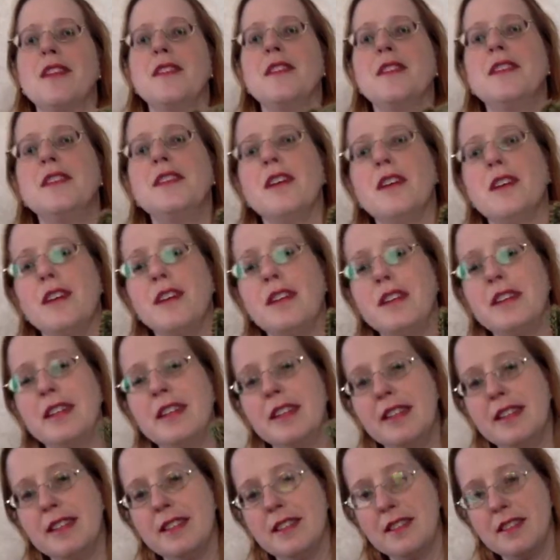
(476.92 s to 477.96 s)
The yarn
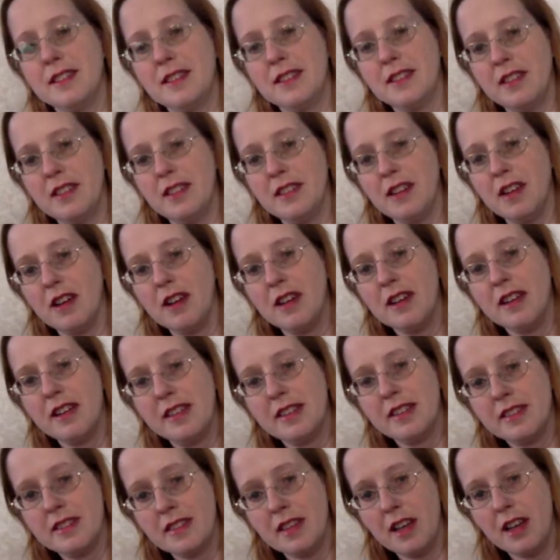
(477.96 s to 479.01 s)
is
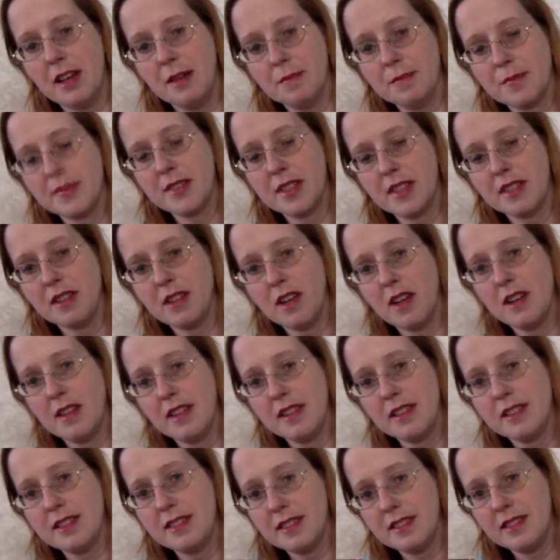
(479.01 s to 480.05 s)

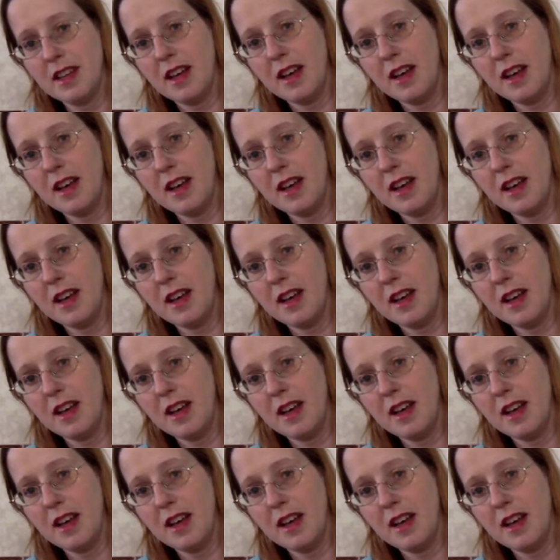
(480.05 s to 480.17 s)
Sundaris